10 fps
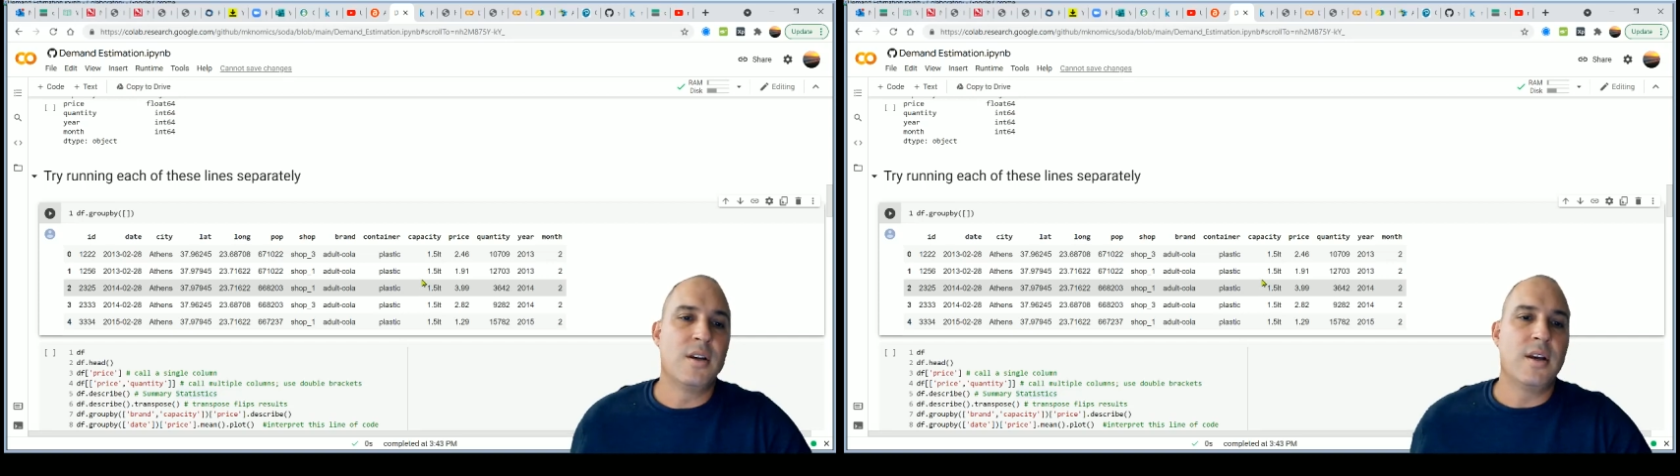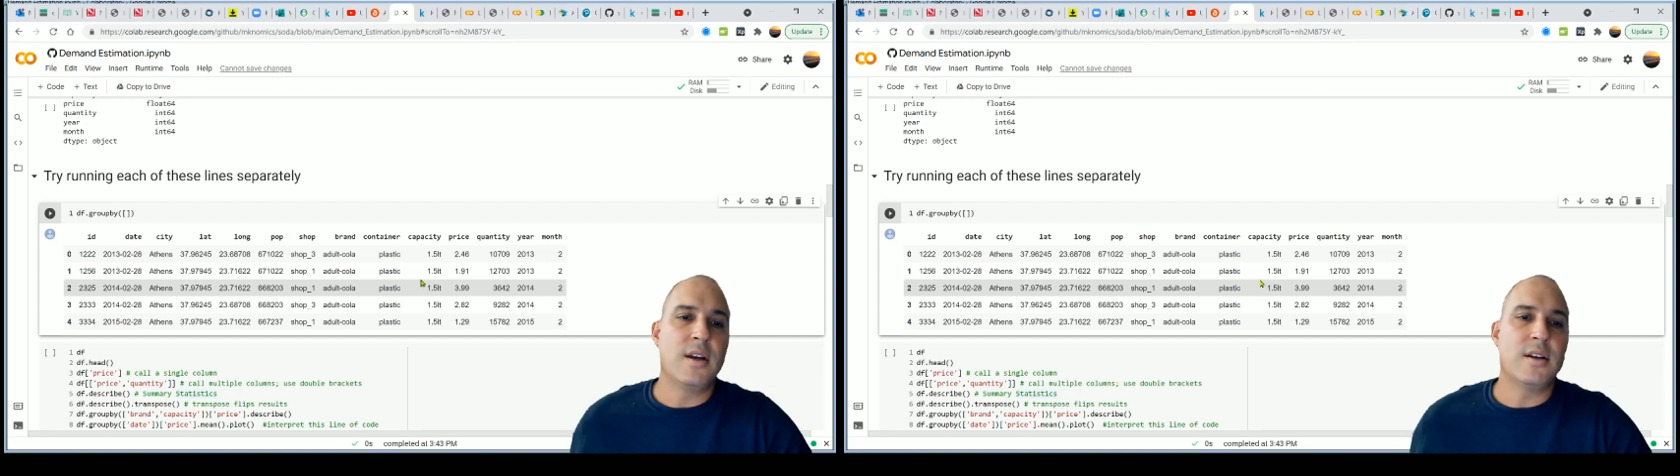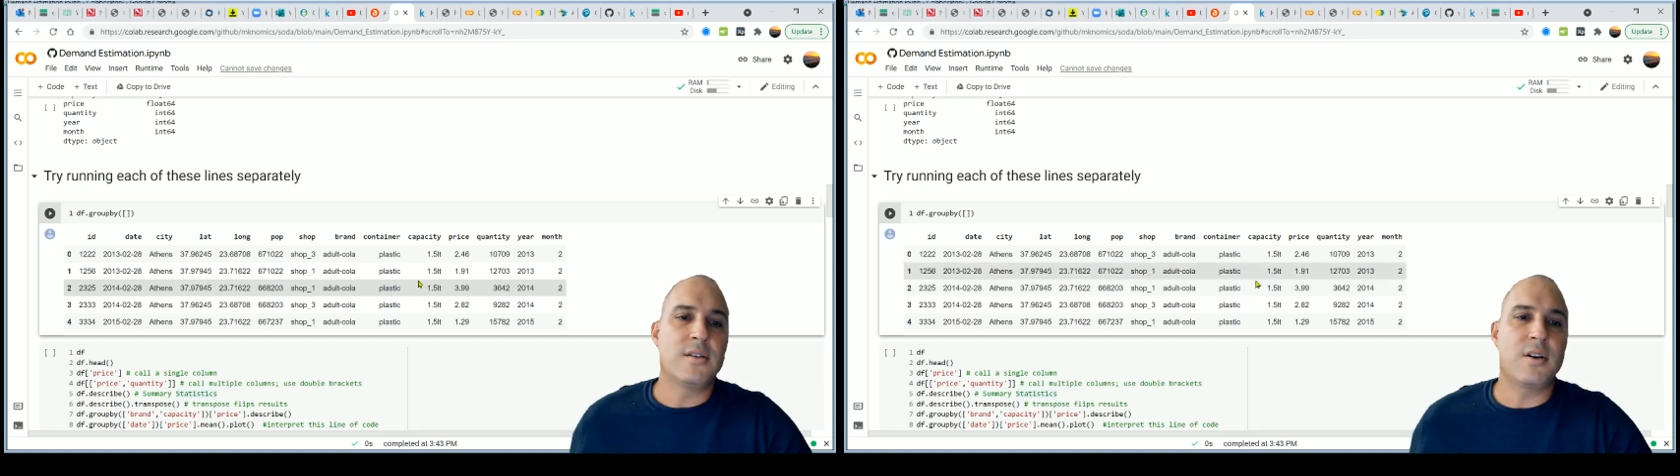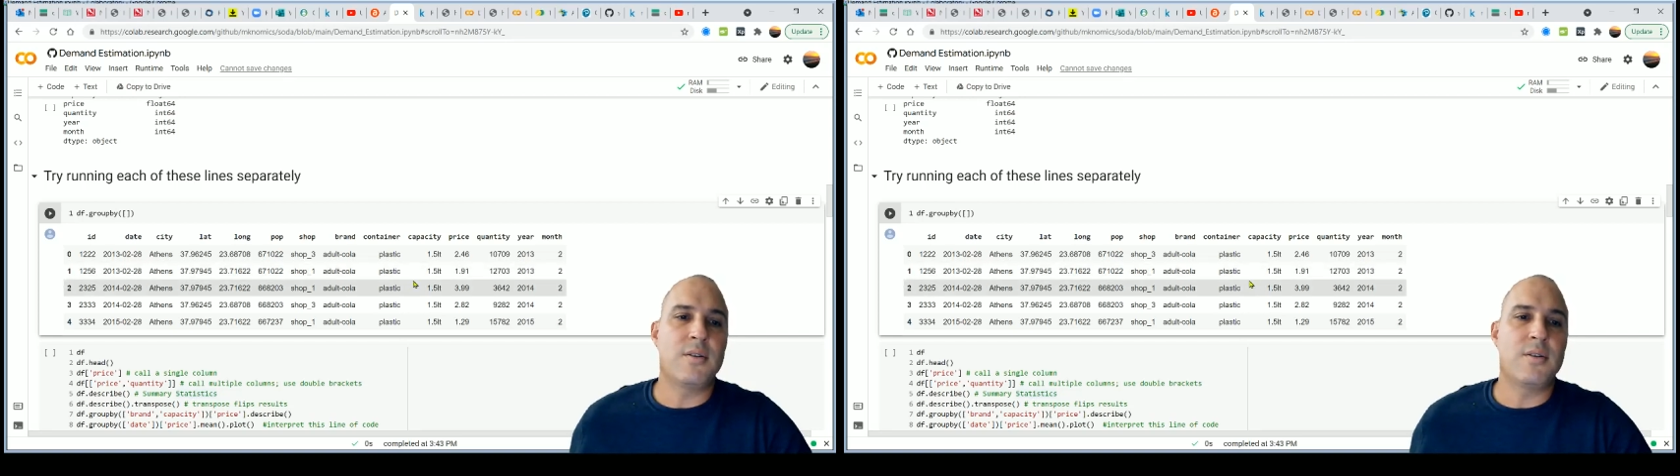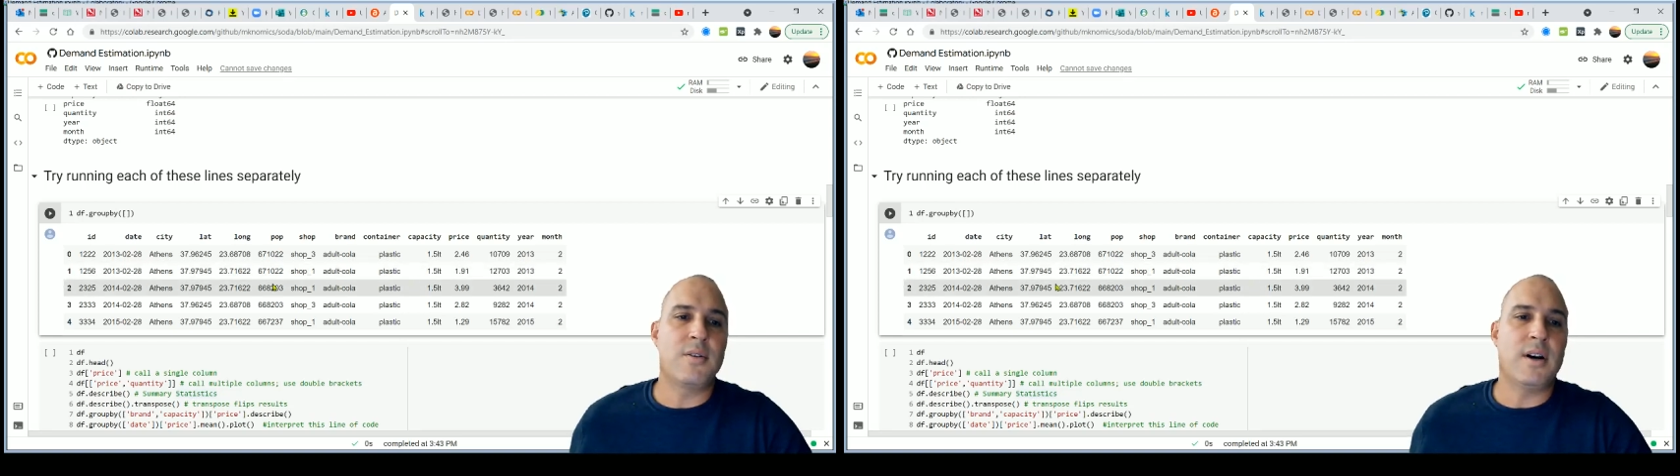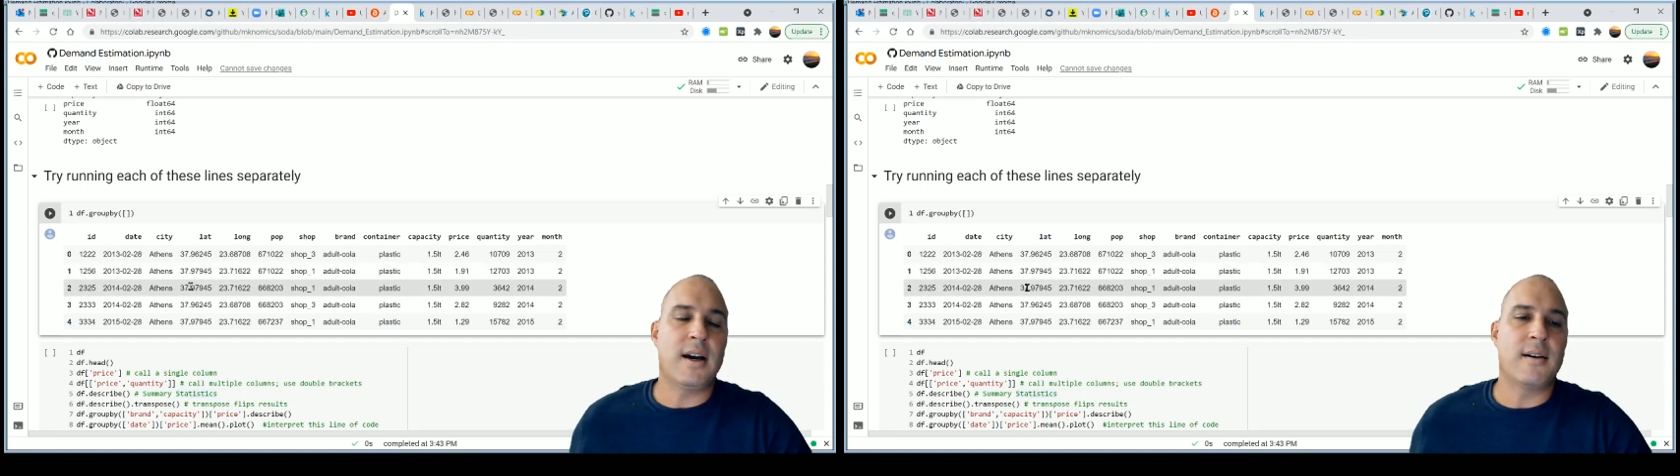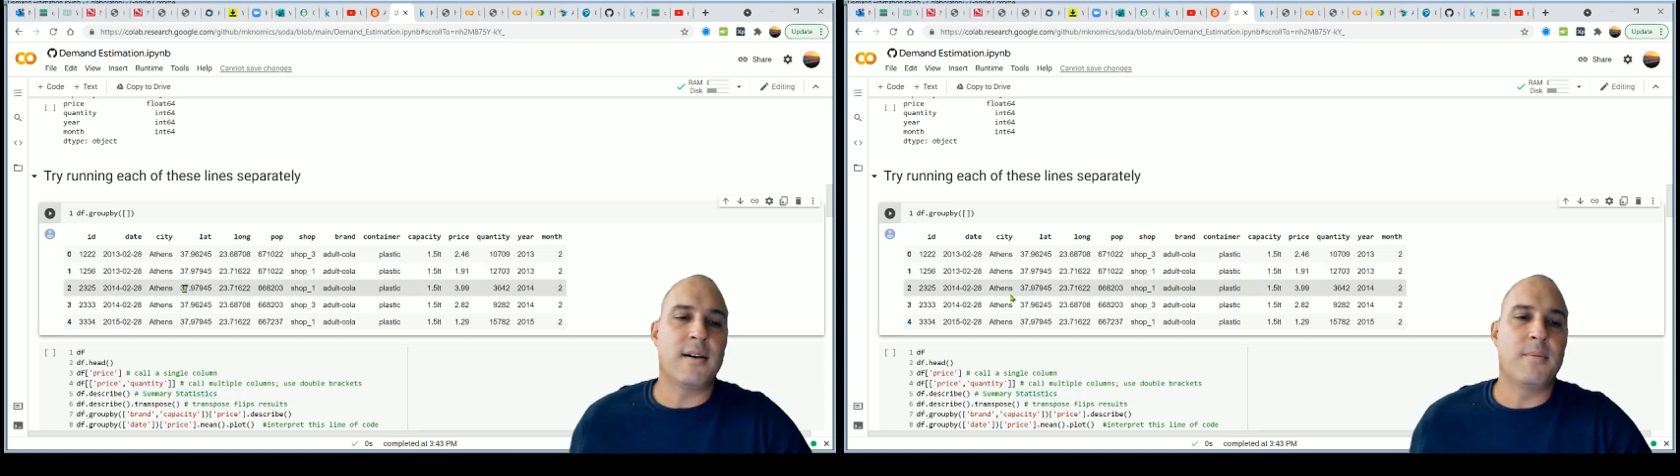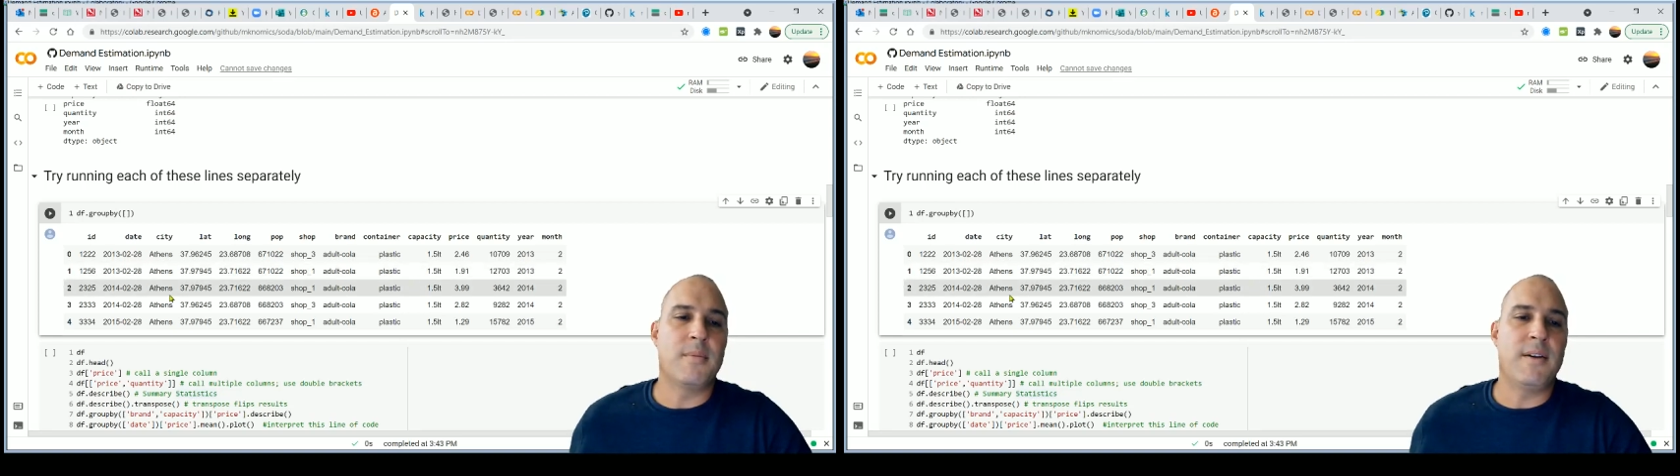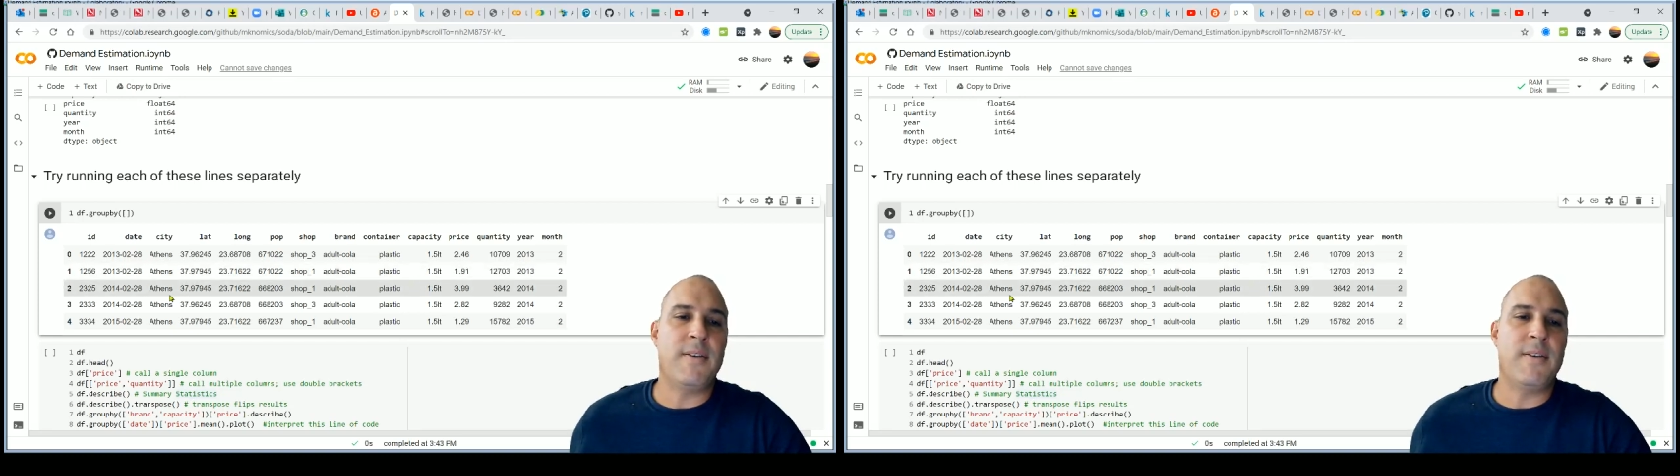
So if